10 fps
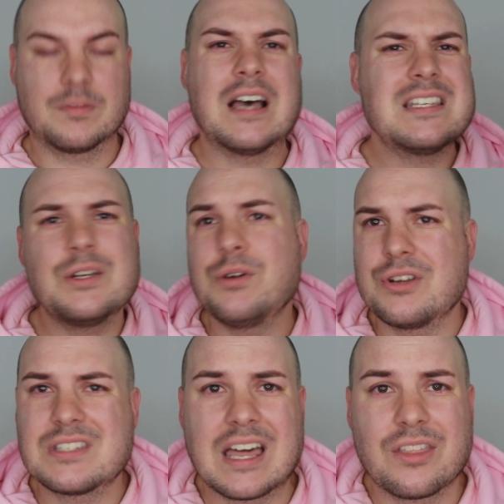I still
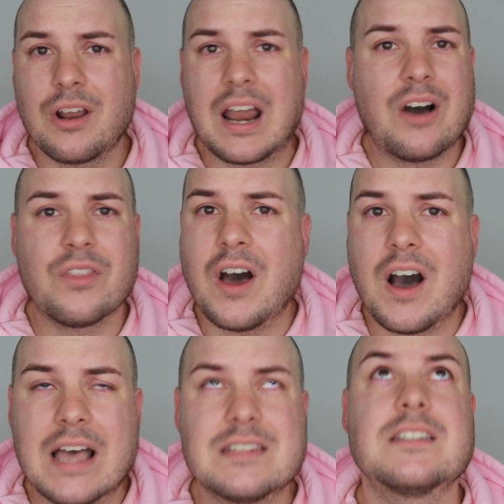use that though, like on the
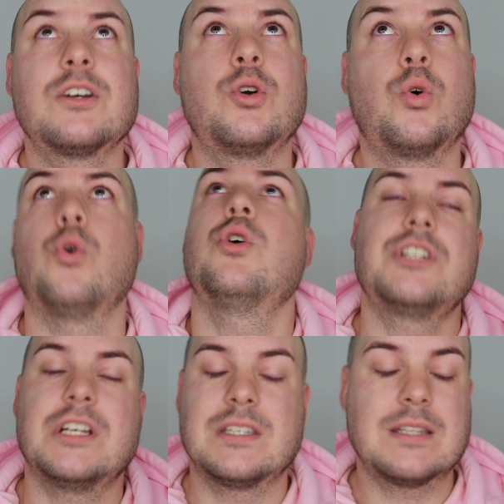eyes,
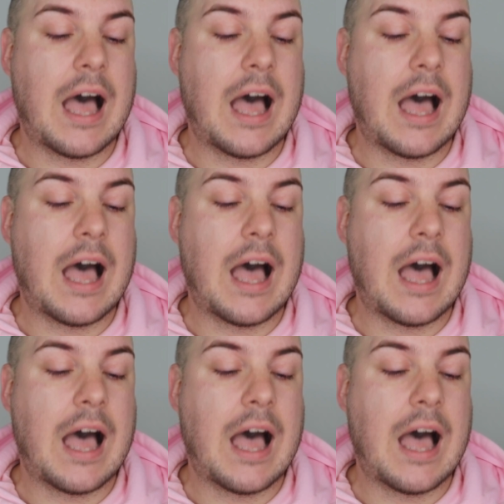gorgeous.